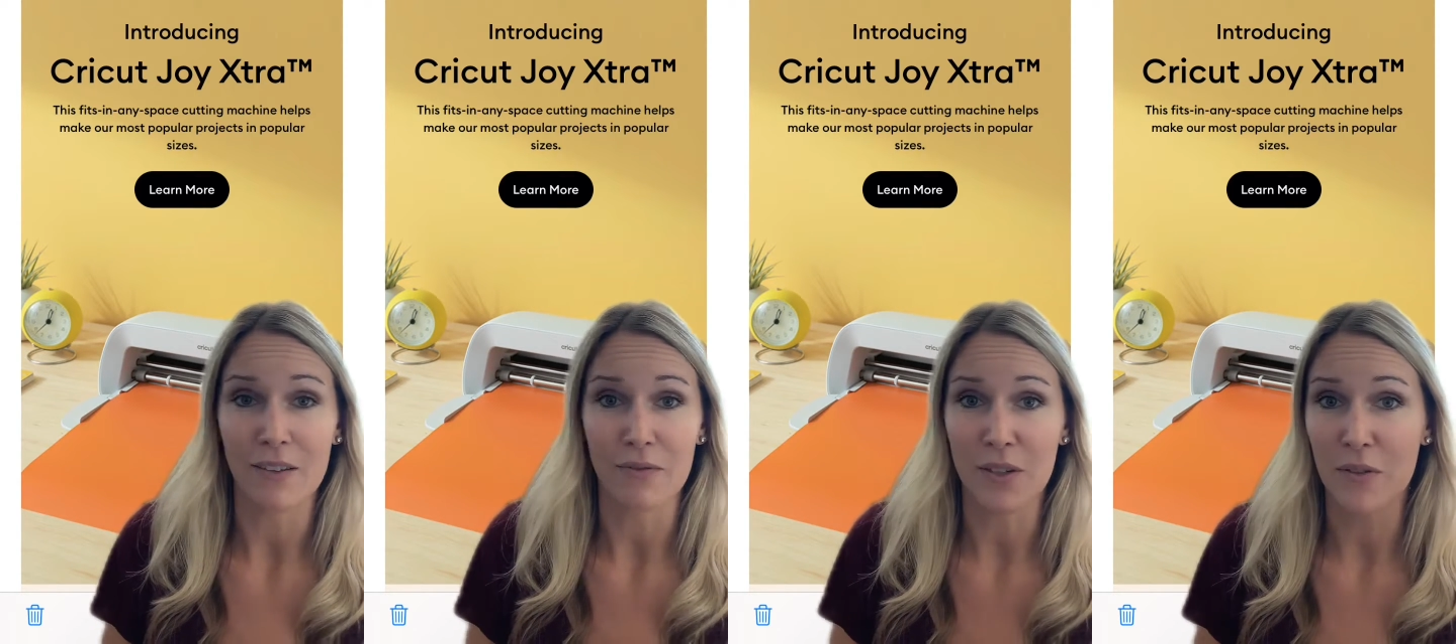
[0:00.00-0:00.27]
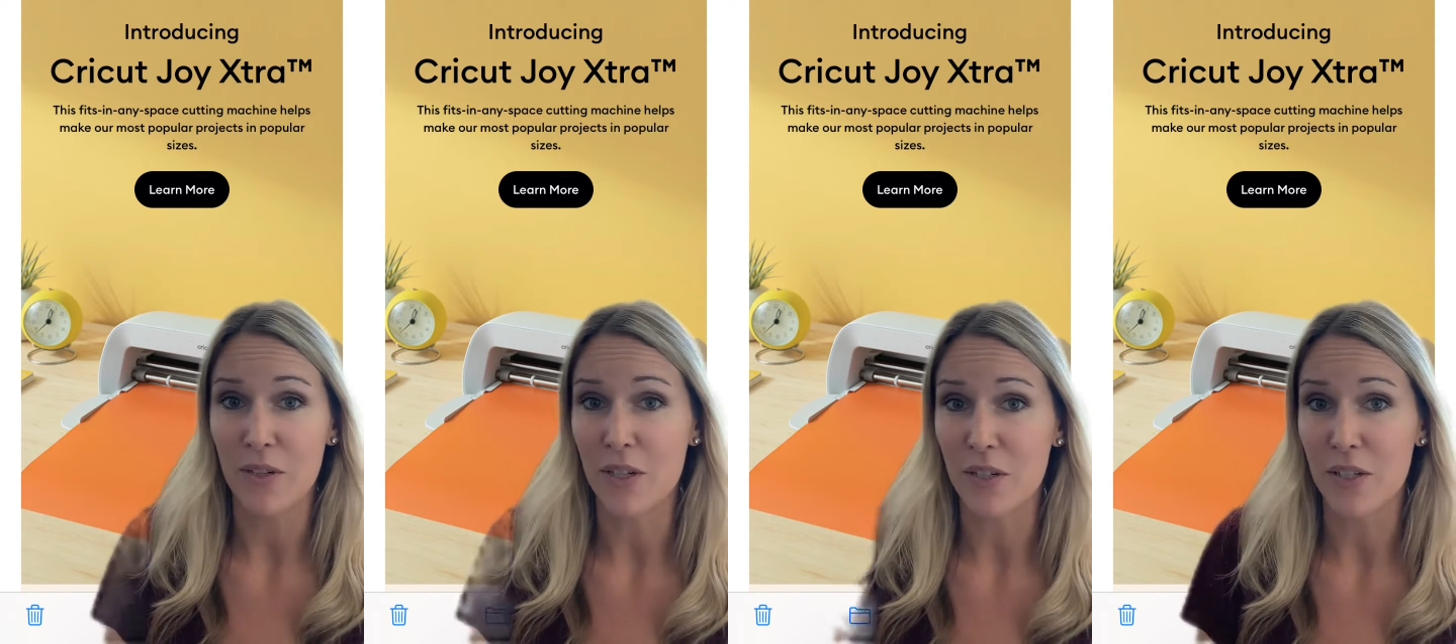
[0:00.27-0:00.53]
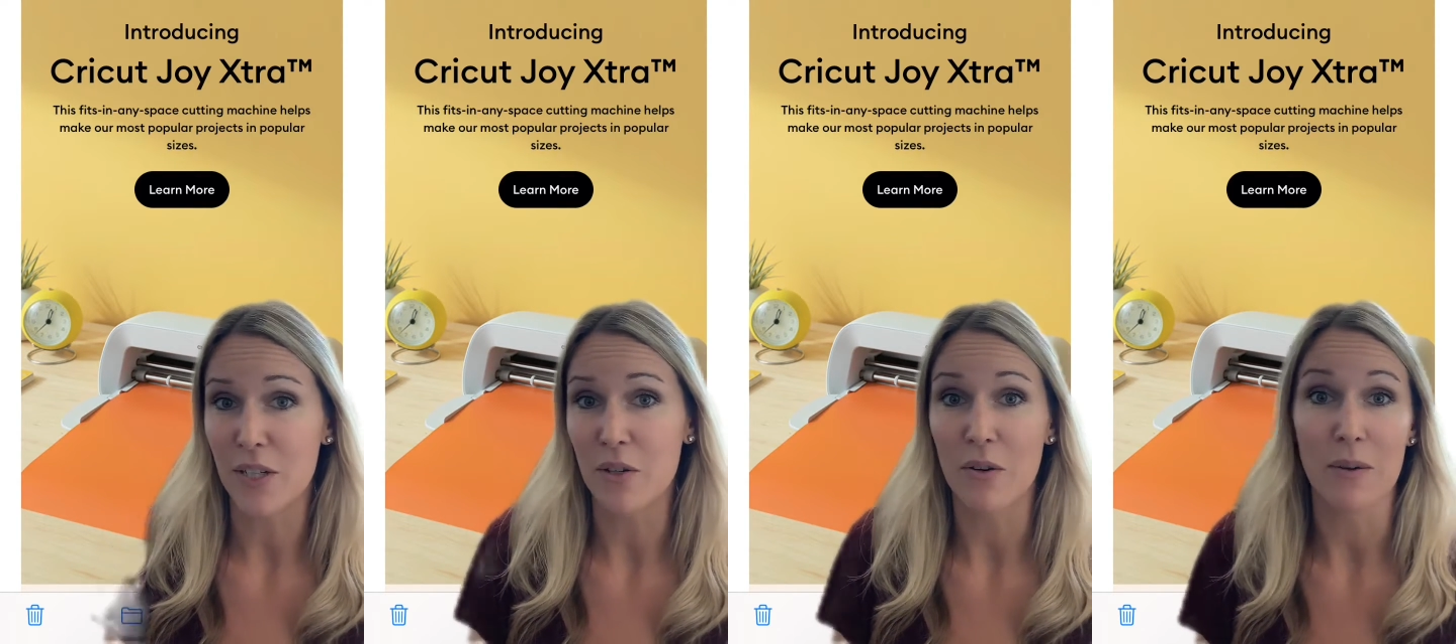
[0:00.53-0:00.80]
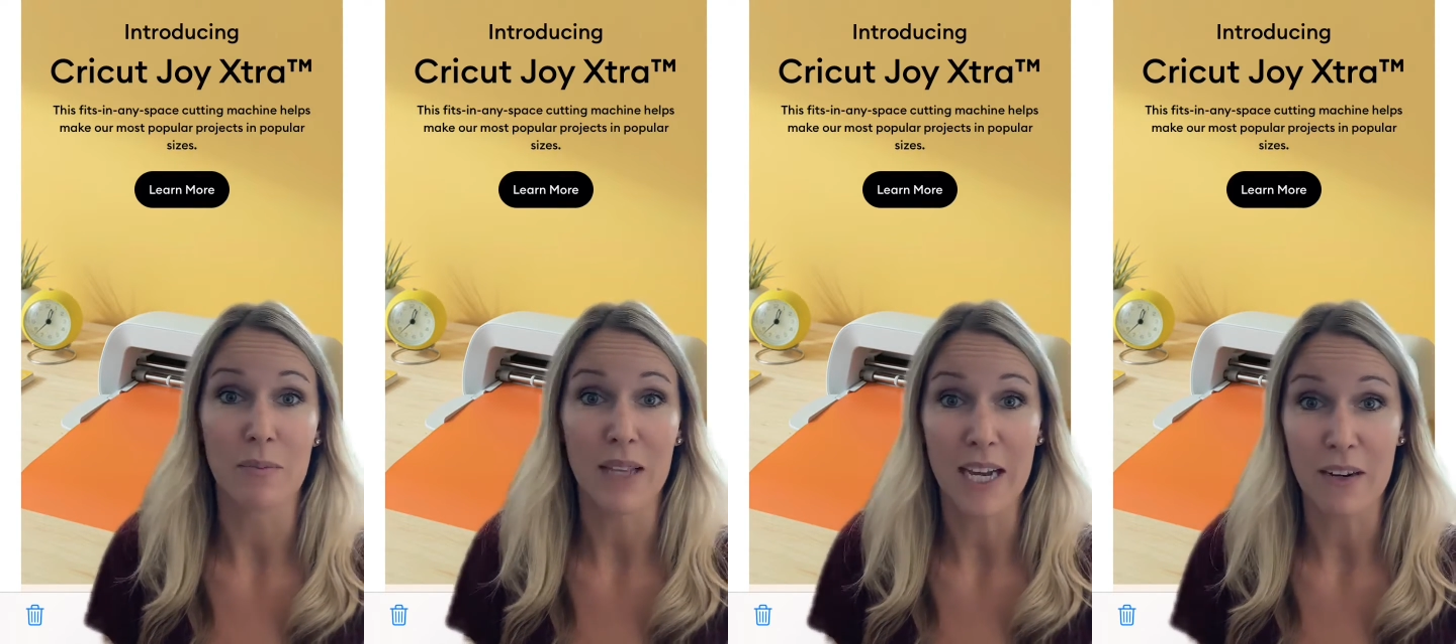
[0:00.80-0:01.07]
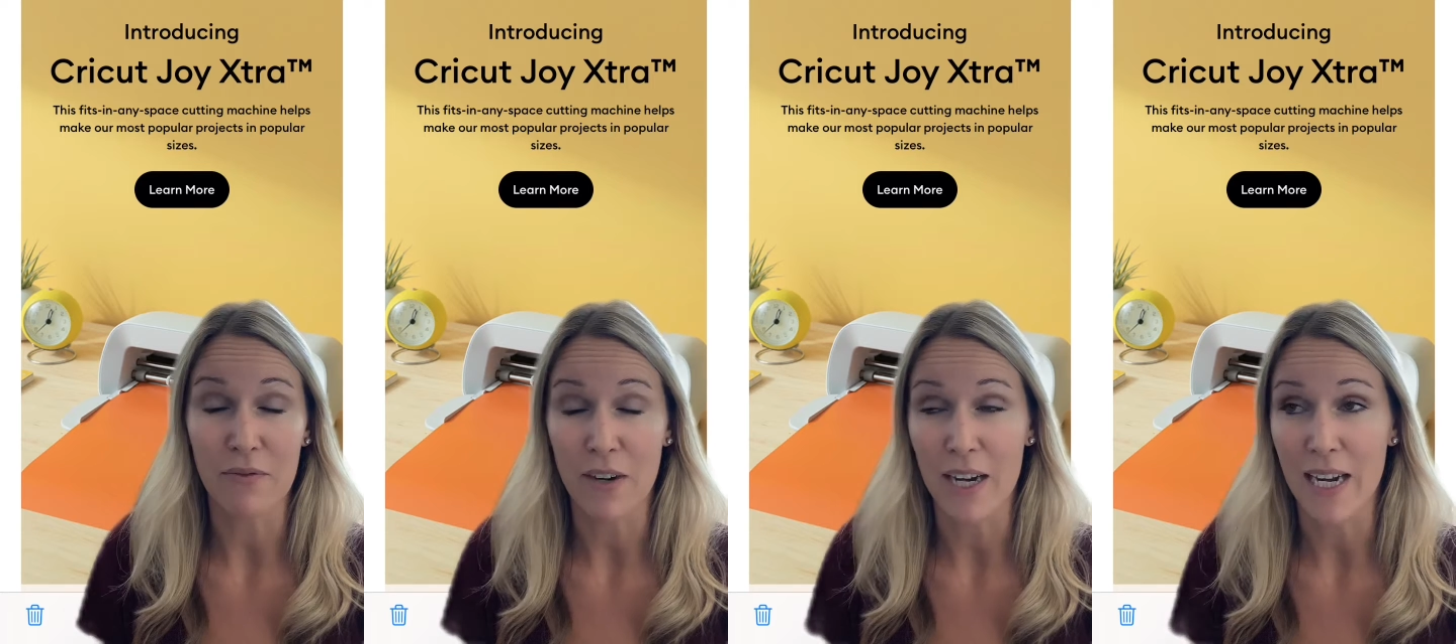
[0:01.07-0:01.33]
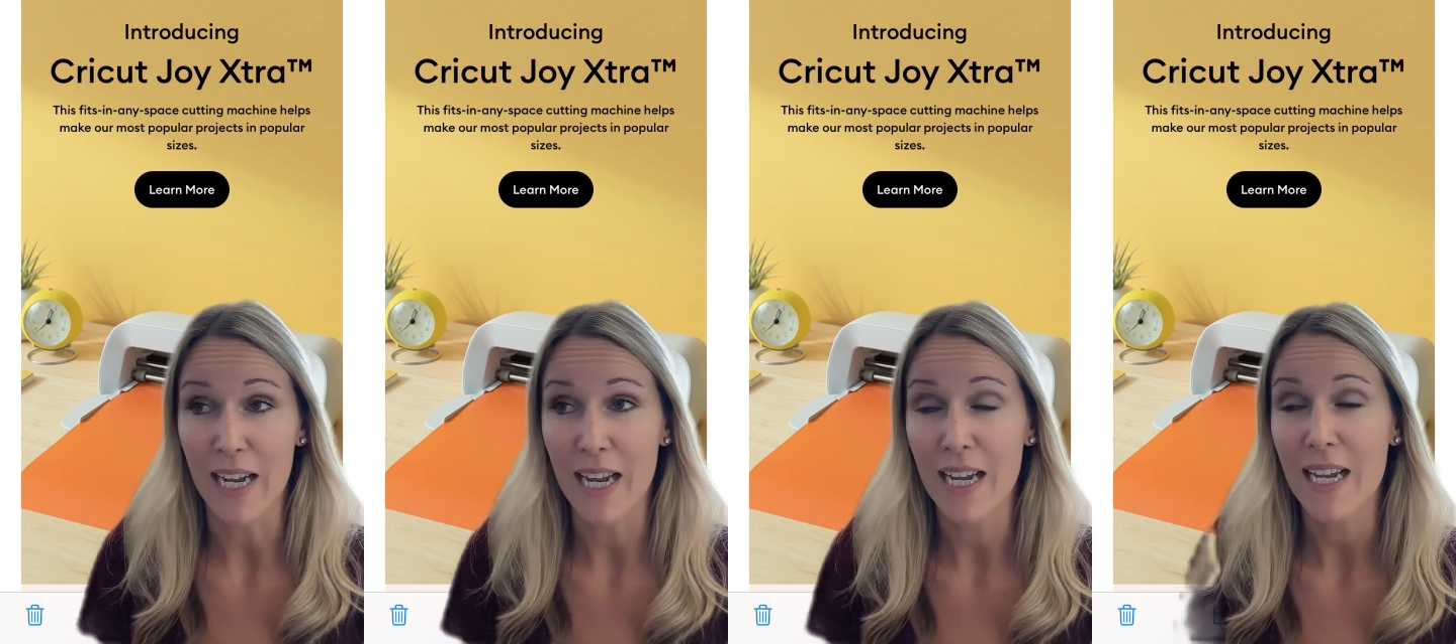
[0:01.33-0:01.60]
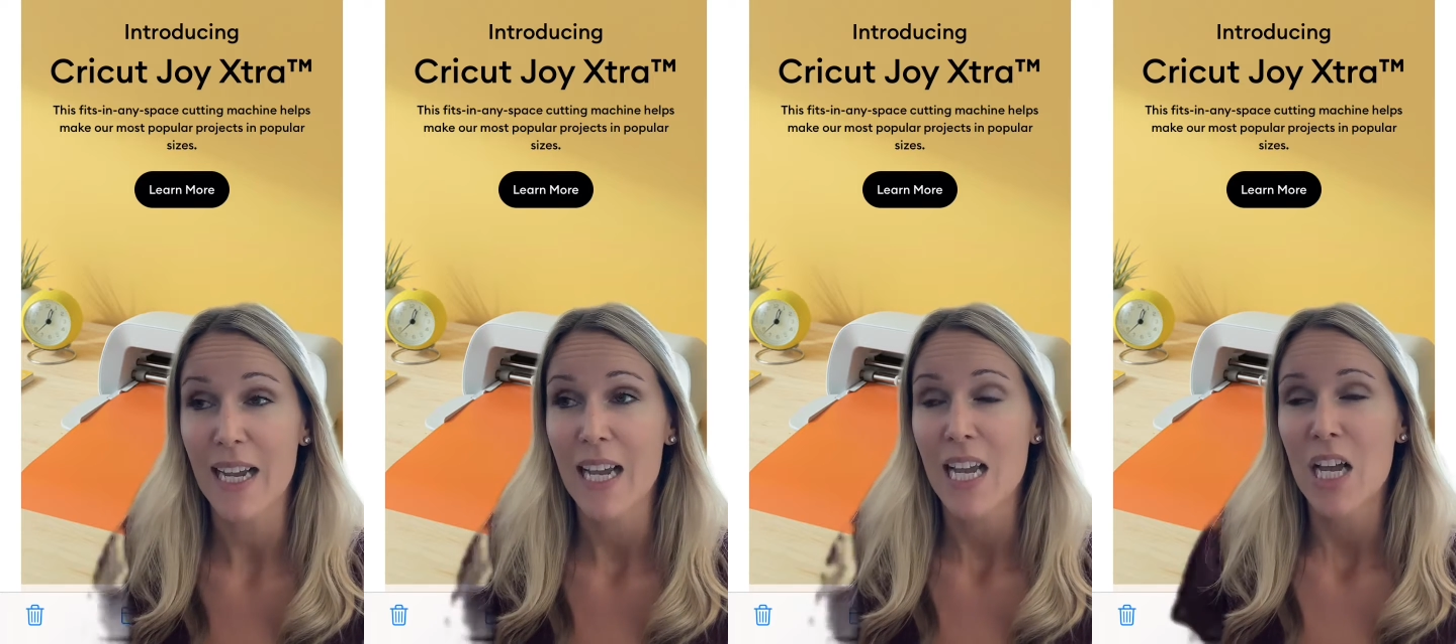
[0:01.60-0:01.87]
a few years ago on Black Friday.